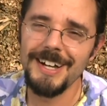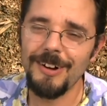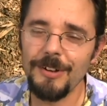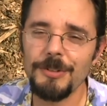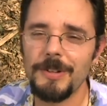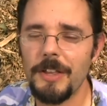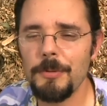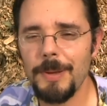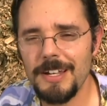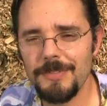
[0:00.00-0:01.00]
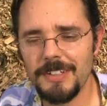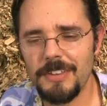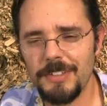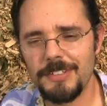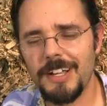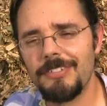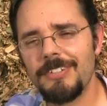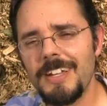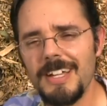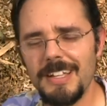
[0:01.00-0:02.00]
Also, another benefit to this stuff
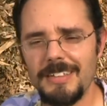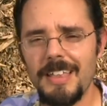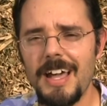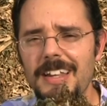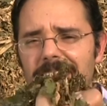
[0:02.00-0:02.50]
is that